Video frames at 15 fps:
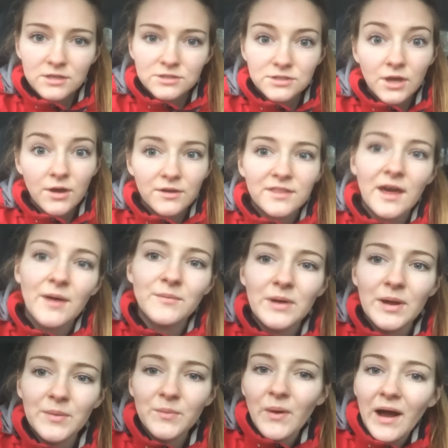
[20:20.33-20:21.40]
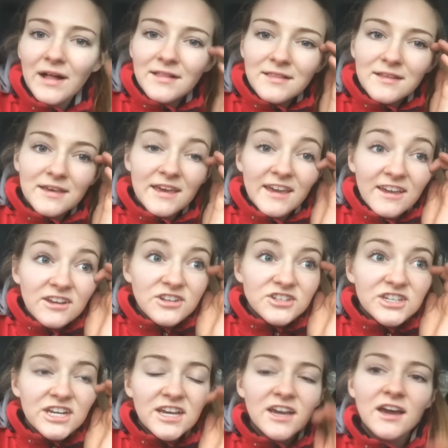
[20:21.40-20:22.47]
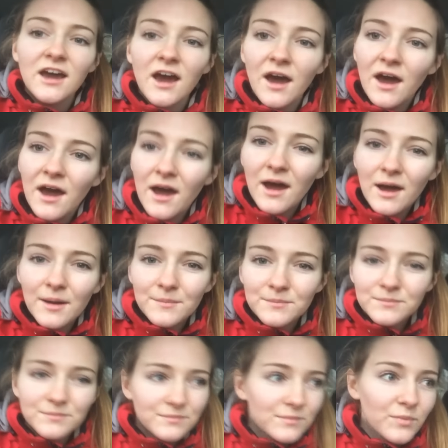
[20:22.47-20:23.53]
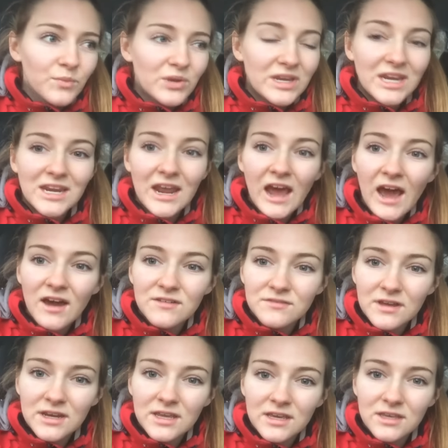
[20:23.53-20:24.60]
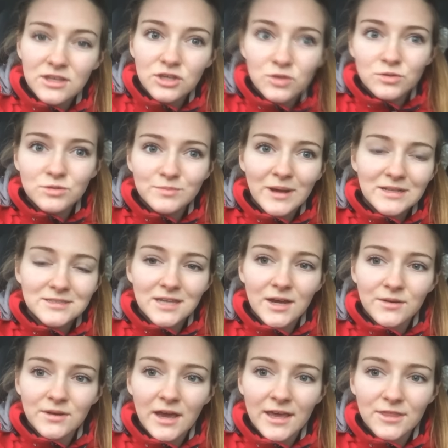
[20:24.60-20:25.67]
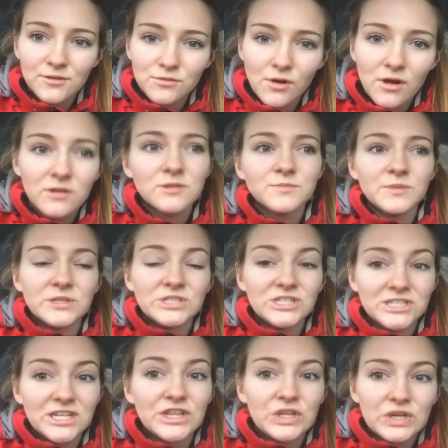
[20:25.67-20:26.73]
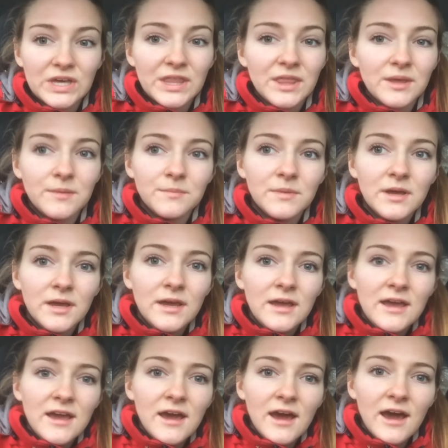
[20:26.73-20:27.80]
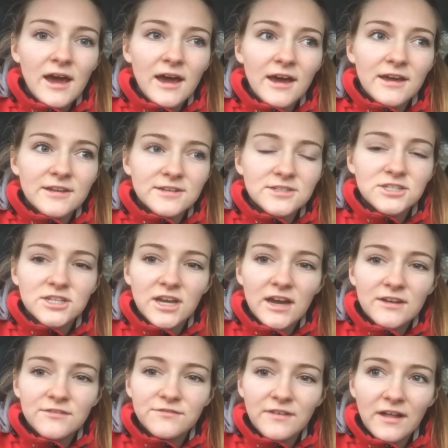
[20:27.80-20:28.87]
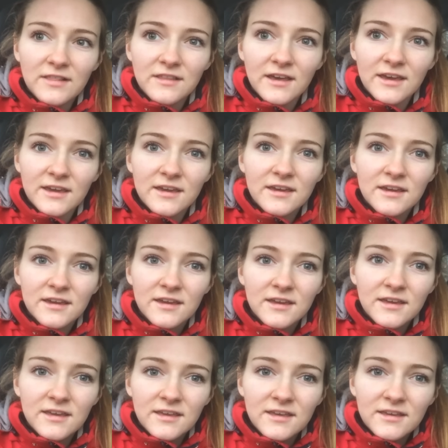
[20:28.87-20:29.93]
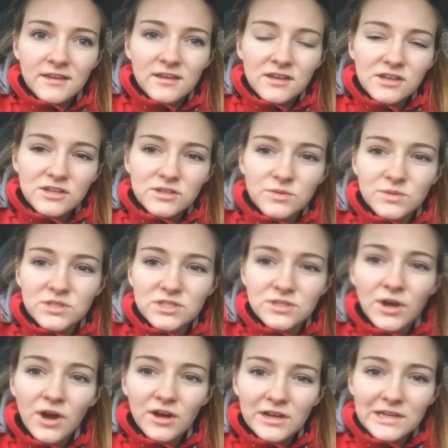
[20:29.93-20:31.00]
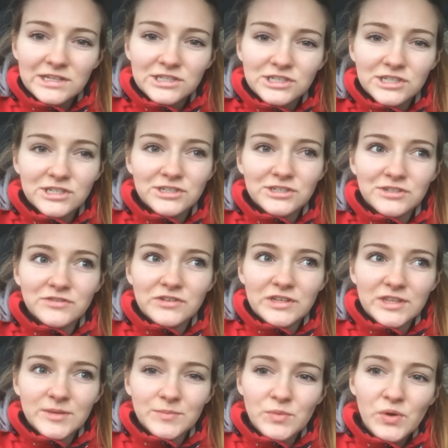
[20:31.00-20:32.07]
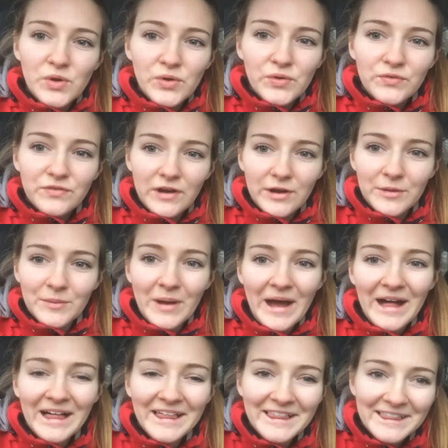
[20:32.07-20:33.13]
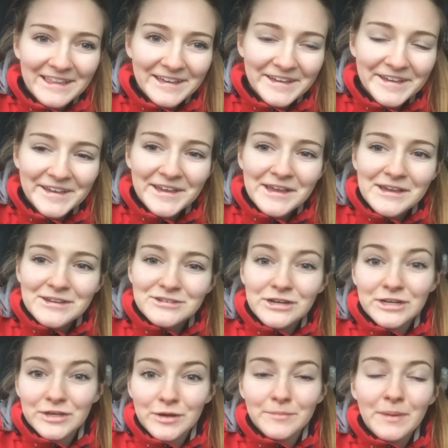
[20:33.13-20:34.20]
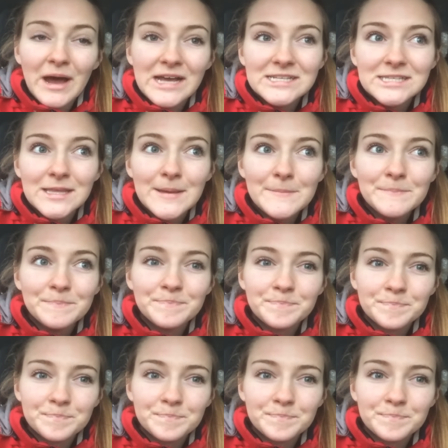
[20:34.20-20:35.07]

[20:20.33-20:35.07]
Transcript: So that went well-ish. Um, we didn't have any huge meltdown at the rocks, but she did look at them and she kind of felt like she was stuck and she couldn't really move very well trying to go past them,